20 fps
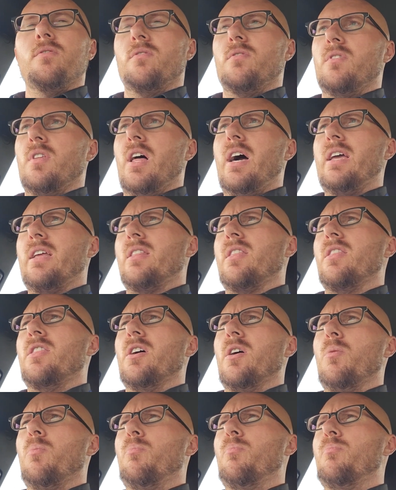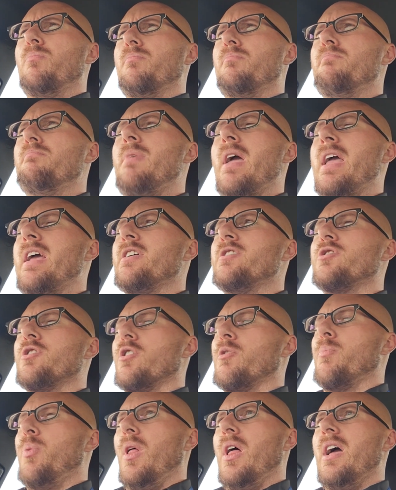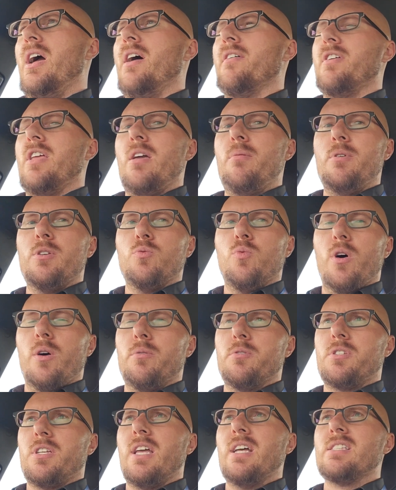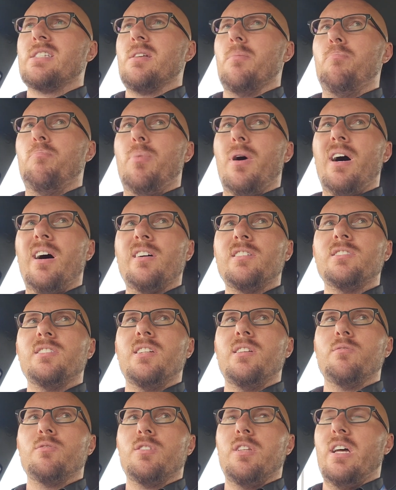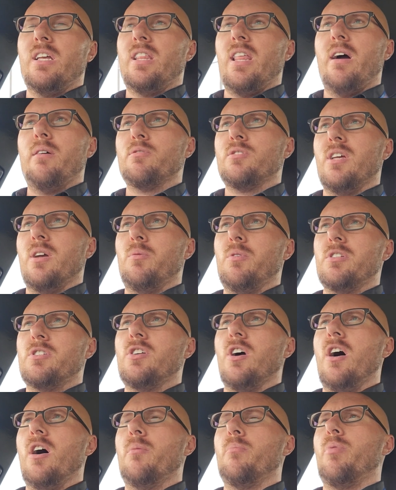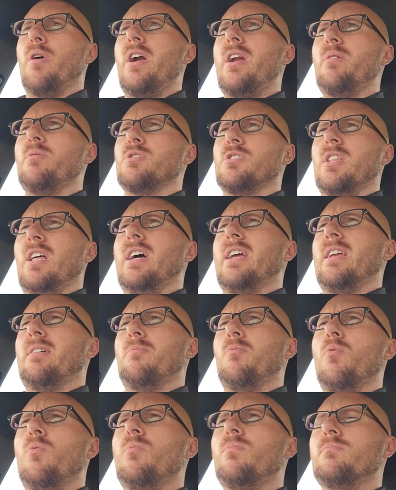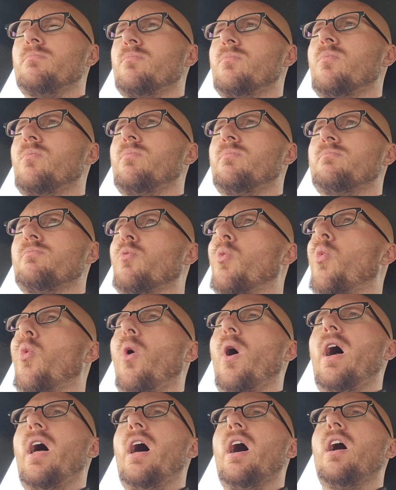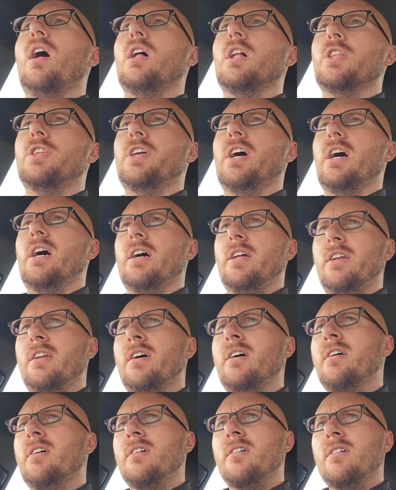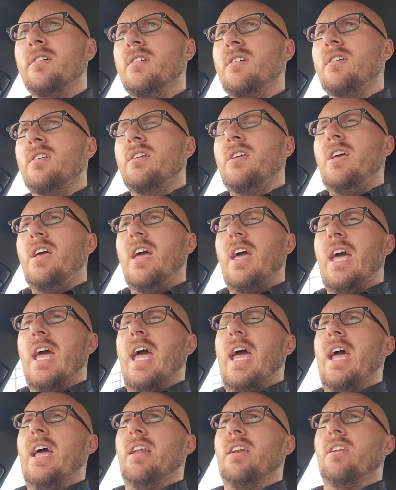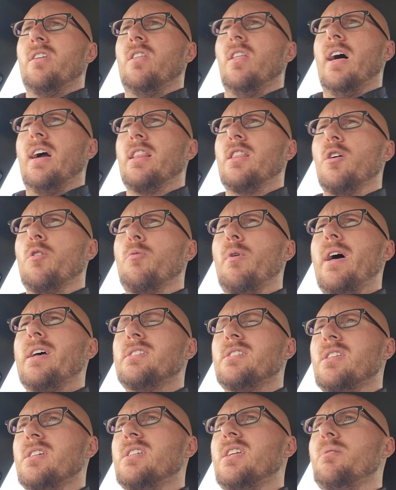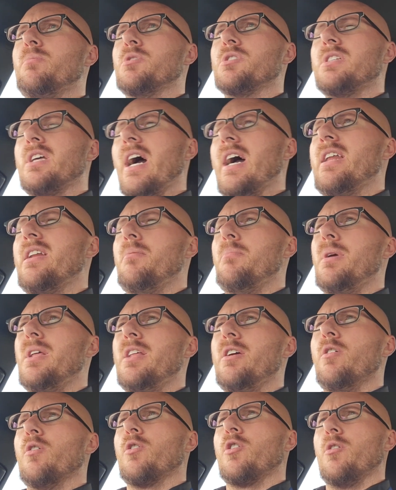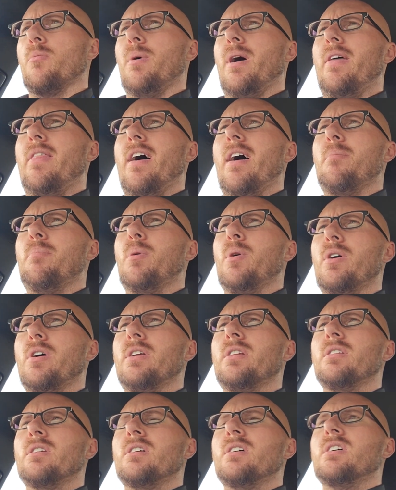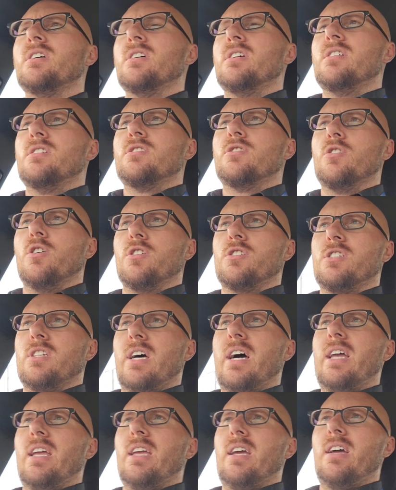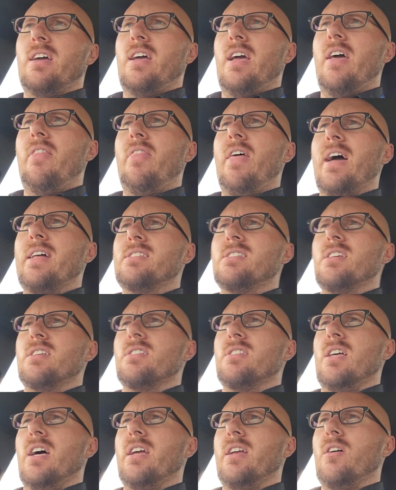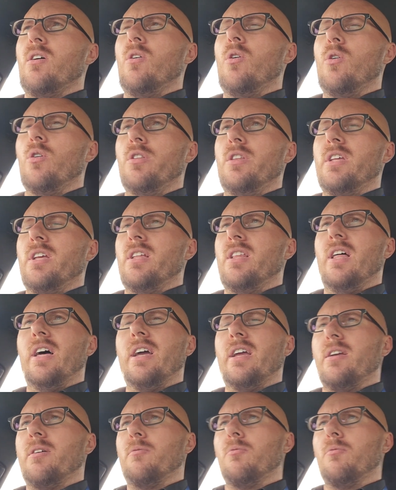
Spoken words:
like the major playoff game he's won was against the Bucs, and it was like that was like when Tom Brady was like, well done, and like the rest of the team was kind of mediocre by that point. So it's like, and that's his like only like